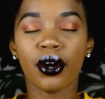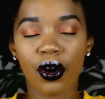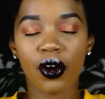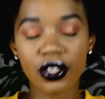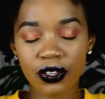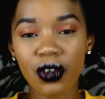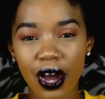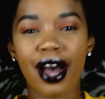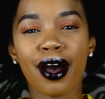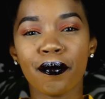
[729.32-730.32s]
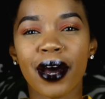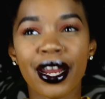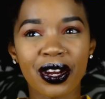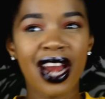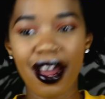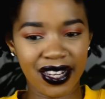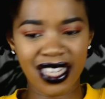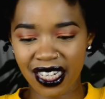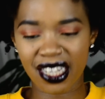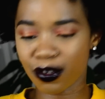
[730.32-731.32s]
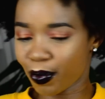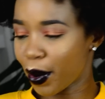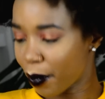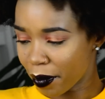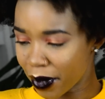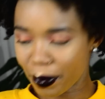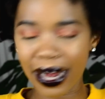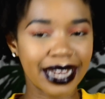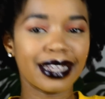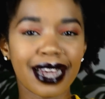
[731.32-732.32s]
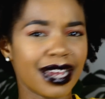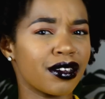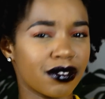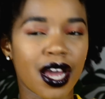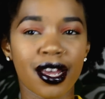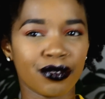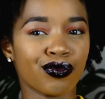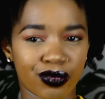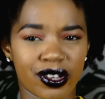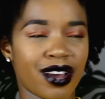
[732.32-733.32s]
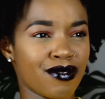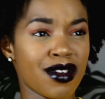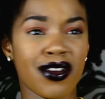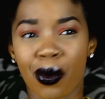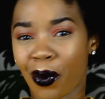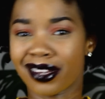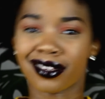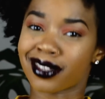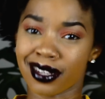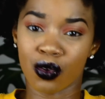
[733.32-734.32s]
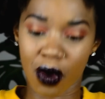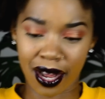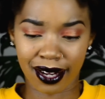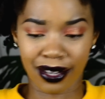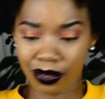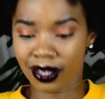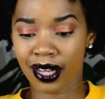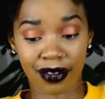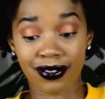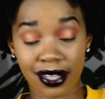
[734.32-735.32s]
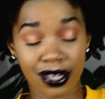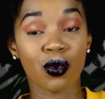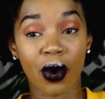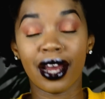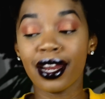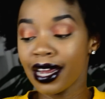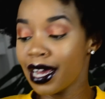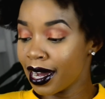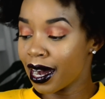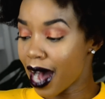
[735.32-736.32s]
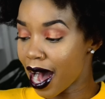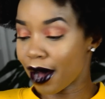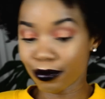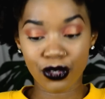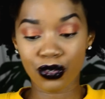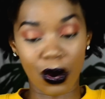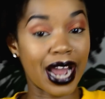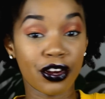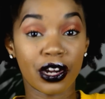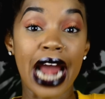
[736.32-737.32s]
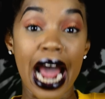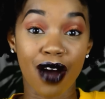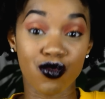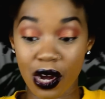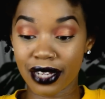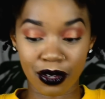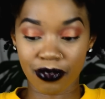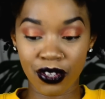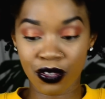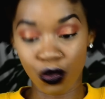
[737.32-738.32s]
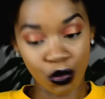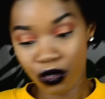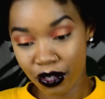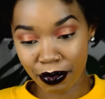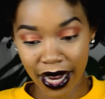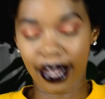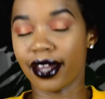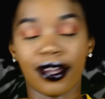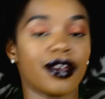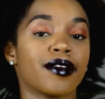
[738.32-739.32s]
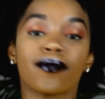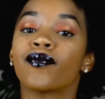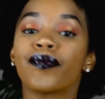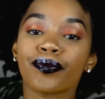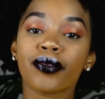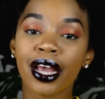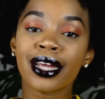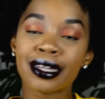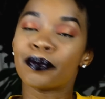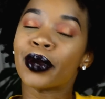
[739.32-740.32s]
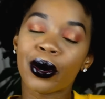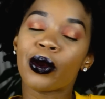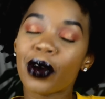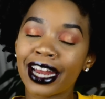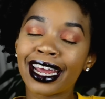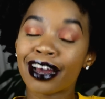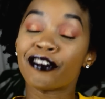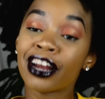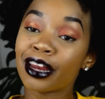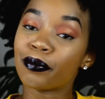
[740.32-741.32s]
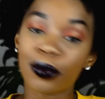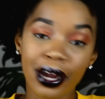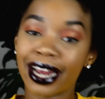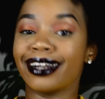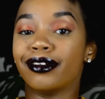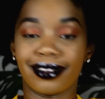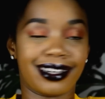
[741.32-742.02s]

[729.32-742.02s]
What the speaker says: Also, I don't have a setting spray by Maybelline. I've never quite seen one. I don't think I've seen one. So I don't have one. So I've just used my typical one. I have really broken